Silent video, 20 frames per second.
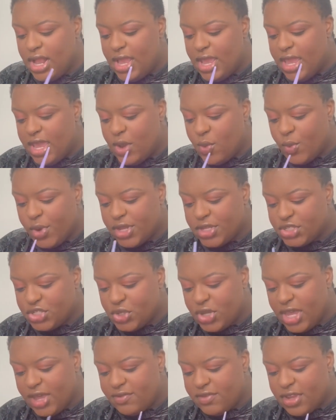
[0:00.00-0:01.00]
And once
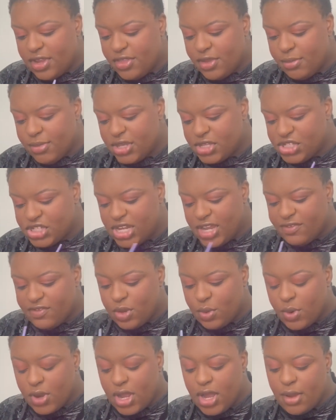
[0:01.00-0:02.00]
you have done the mid shaft,
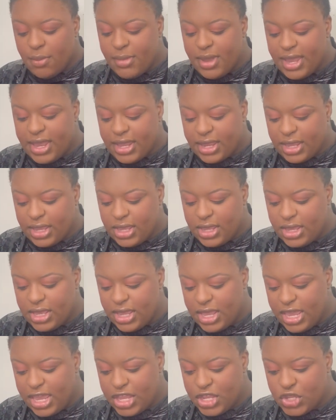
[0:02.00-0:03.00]
you will come back
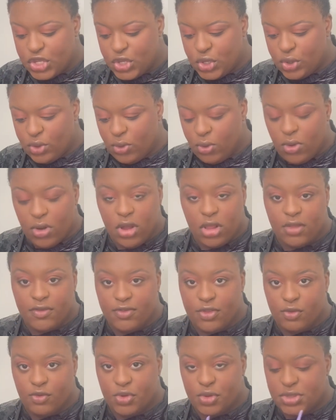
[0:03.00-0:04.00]
and do all of
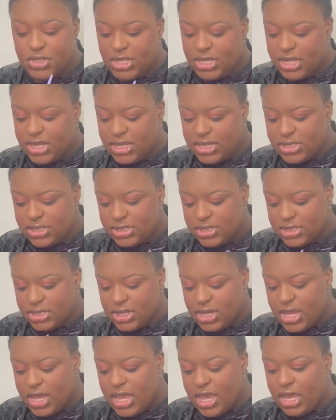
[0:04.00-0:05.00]
the roots and ends.
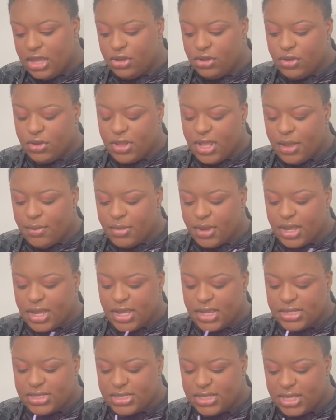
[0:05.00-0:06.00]
And you do that
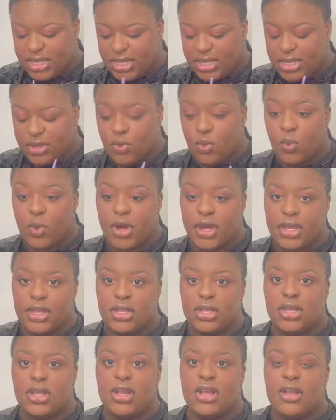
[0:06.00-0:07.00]
because the
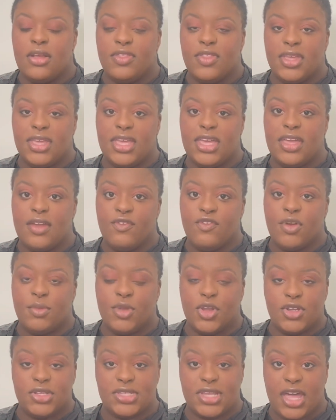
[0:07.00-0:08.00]
heat from
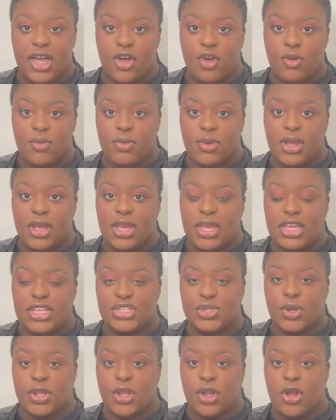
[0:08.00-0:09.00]
your scalp
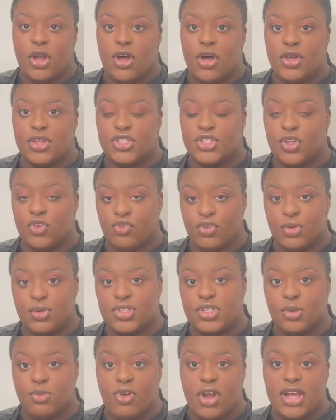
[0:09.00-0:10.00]
is going to cause the
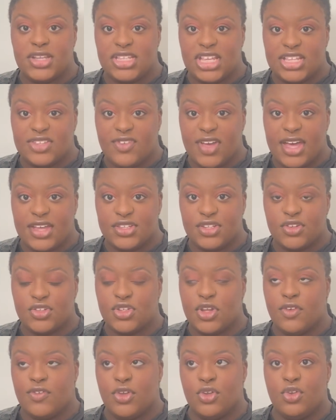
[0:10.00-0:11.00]
roots to process faster.
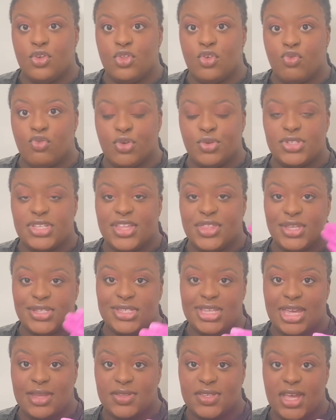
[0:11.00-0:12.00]
So if you do the roots at the
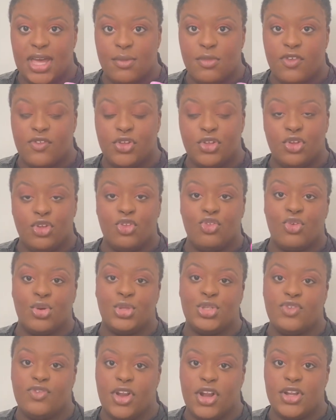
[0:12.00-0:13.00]
same time, or if you do the
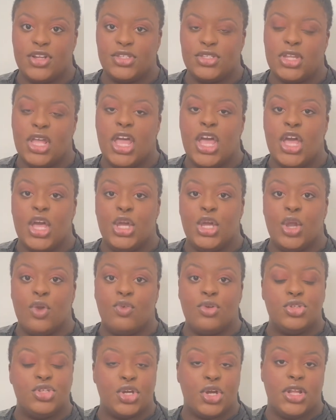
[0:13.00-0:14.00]
roots first, your
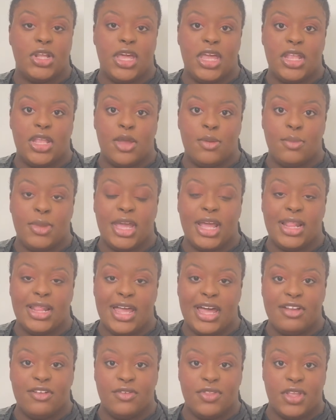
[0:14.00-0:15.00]
roots are going to end up being
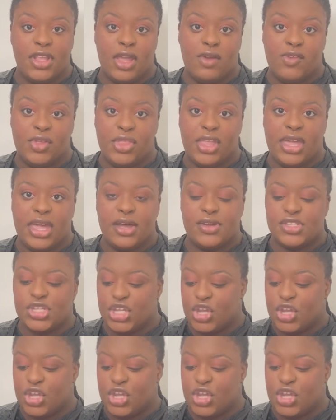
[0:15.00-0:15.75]
lighter than everything else.